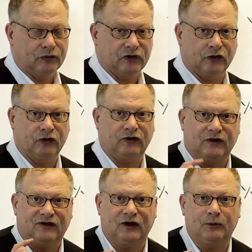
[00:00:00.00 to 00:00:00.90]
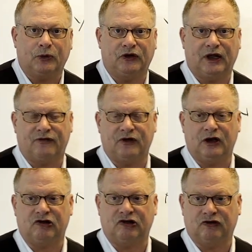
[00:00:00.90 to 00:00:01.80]
So those are the simple
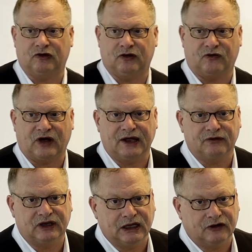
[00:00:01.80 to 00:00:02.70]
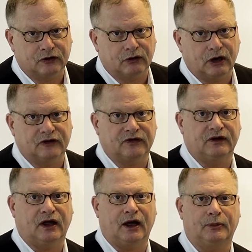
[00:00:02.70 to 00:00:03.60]
definitions of the 5 keys across the
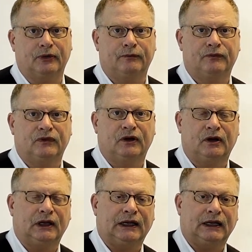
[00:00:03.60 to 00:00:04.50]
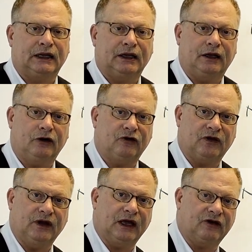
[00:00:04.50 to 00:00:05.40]
top. Here's
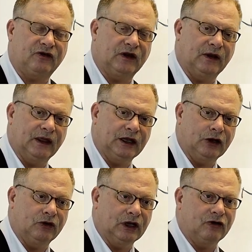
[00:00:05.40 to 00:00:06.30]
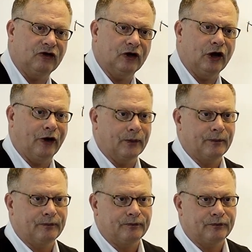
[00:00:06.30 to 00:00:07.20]
the next thing that you need to know.
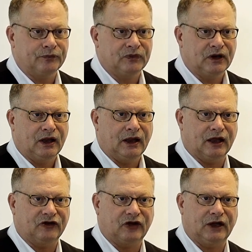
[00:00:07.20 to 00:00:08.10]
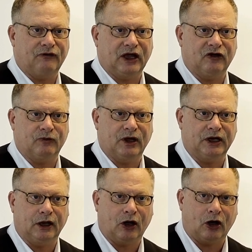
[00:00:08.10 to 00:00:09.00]
And time value of
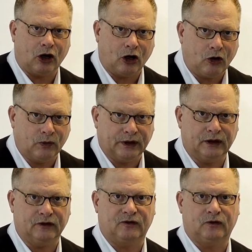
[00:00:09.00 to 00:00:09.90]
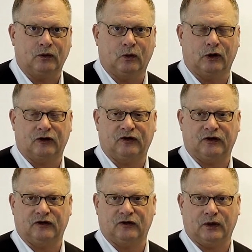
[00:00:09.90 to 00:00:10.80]
money always works
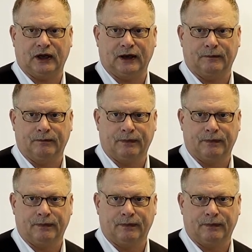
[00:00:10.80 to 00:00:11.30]
this way.